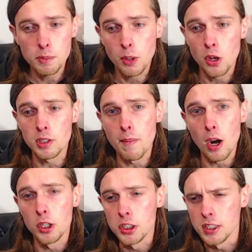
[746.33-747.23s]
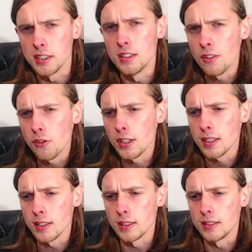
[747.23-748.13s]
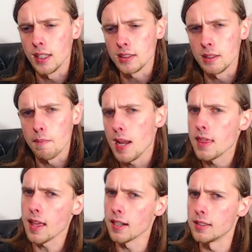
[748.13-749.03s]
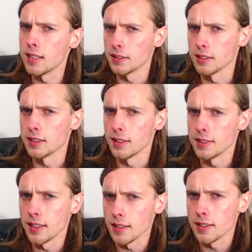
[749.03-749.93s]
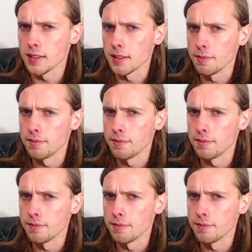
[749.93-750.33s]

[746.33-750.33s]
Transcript: because a marriage is different doesn't mean that it doesn't exist.